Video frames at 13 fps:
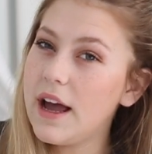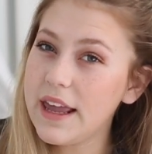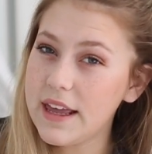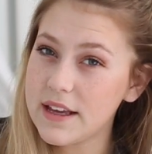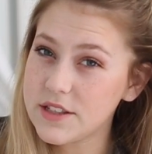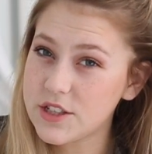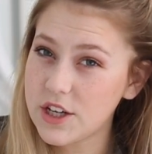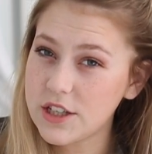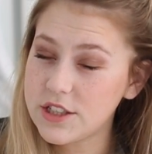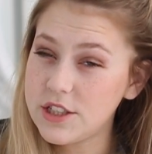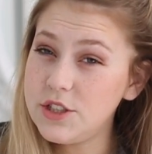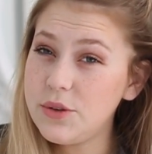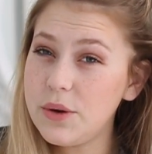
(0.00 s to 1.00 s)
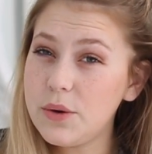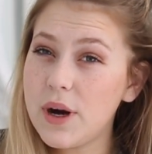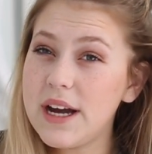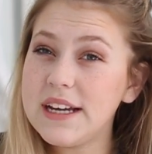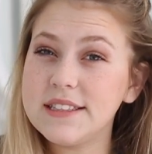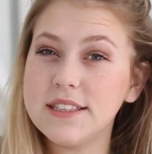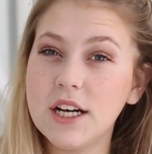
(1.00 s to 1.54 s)
and start to do
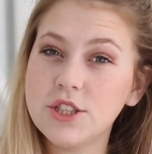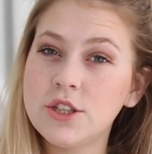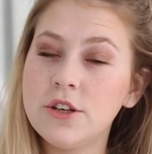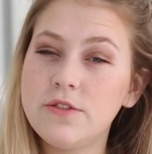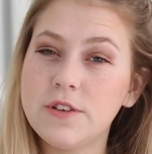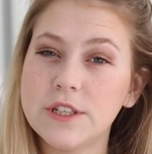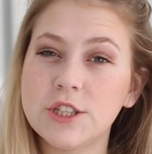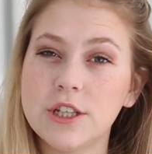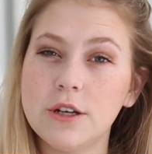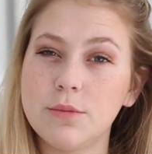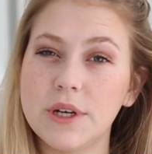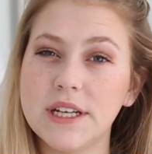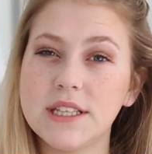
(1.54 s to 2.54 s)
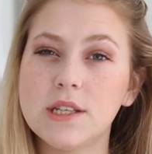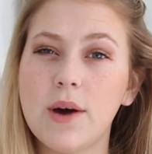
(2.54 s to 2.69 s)
a Dutch fishtail braid.